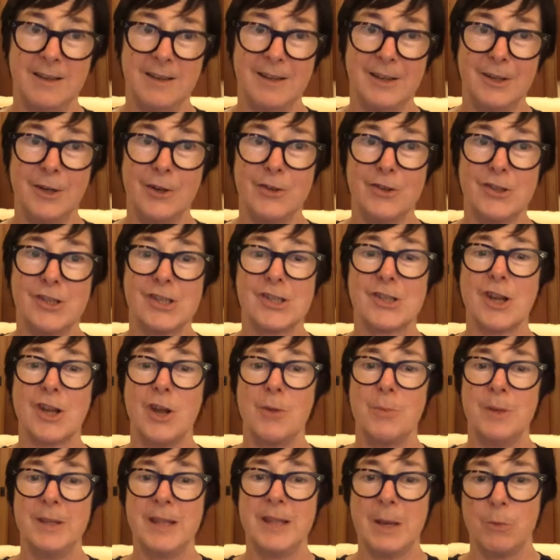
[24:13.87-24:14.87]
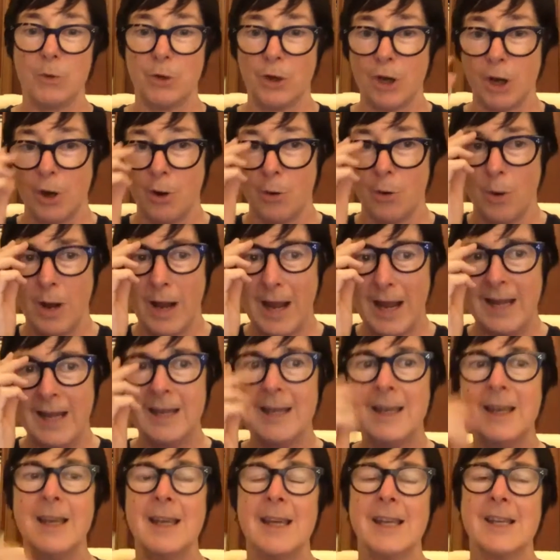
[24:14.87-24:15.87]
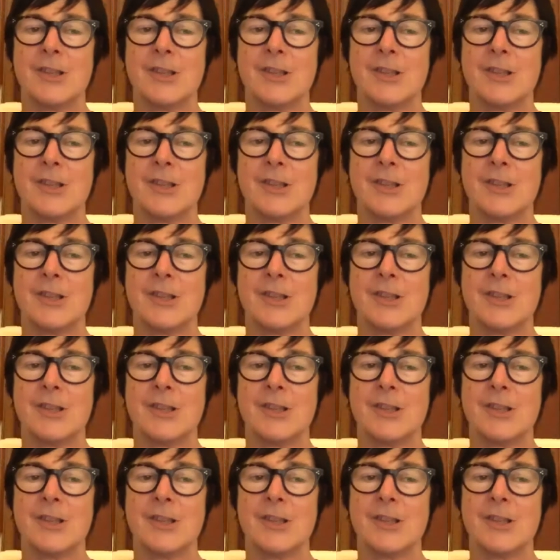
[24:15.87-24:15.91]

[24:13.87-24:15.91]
You know, just hoping that would go away,